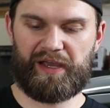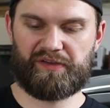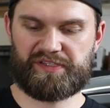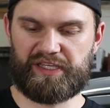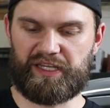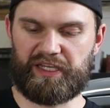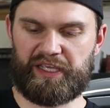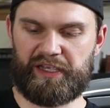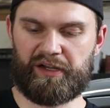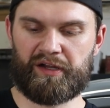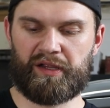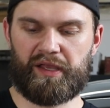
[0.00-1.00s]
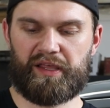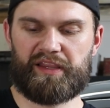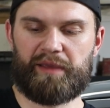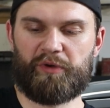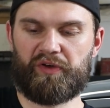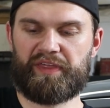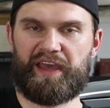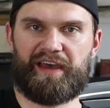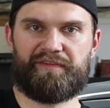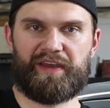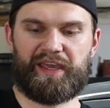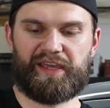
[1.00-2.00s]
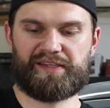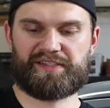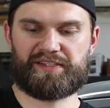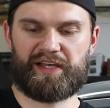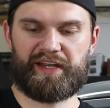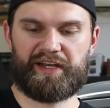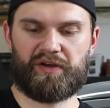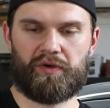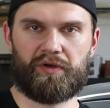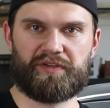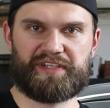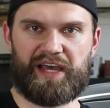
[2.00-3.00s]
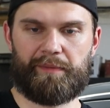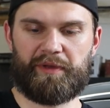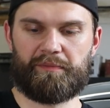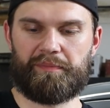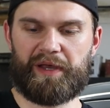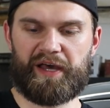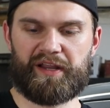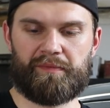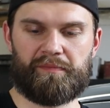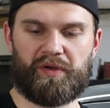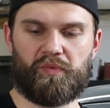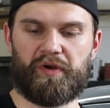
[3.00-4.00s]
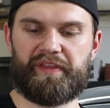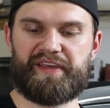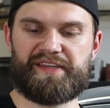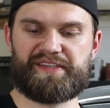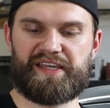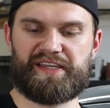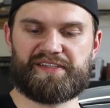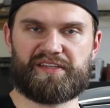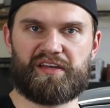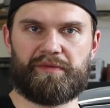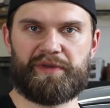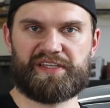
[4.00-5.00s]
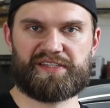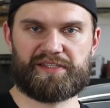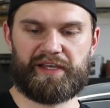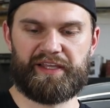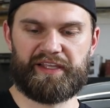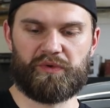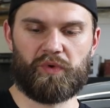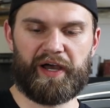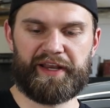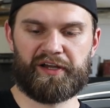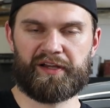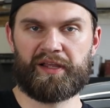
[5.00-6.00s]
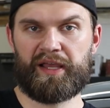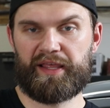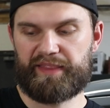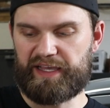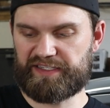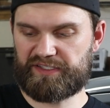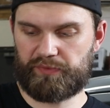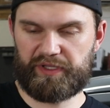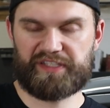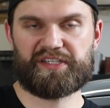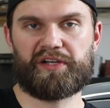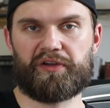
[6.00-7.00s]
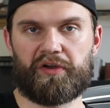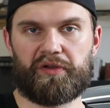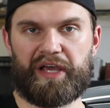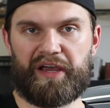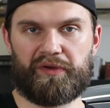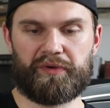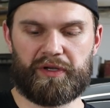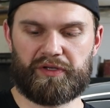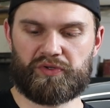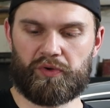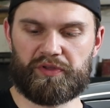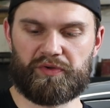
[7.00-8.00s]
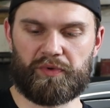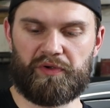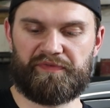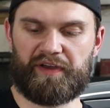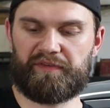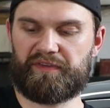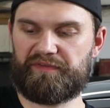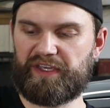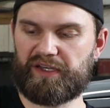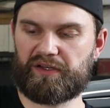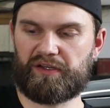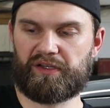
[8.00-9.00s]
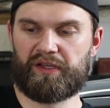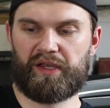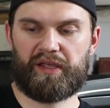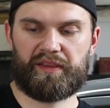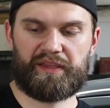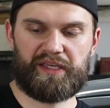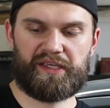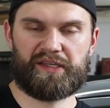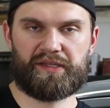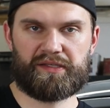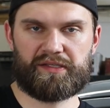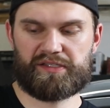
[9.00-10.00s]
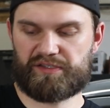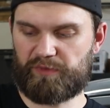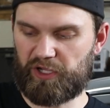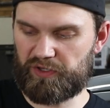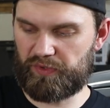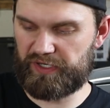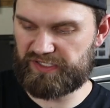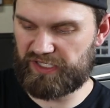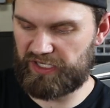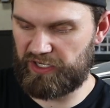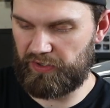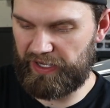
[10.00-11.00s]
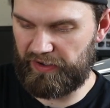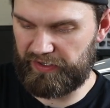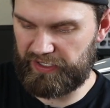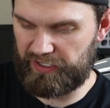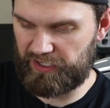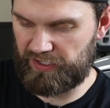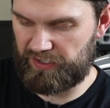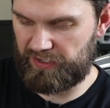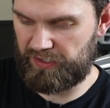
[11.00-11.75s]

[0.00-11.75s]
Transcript: mounts in here, they both have a slotted hole top and bottom, but one of these is going to be slightly wider. That's the one that's going to go down toward the roof of the vehicle. The smaller one is going to go out here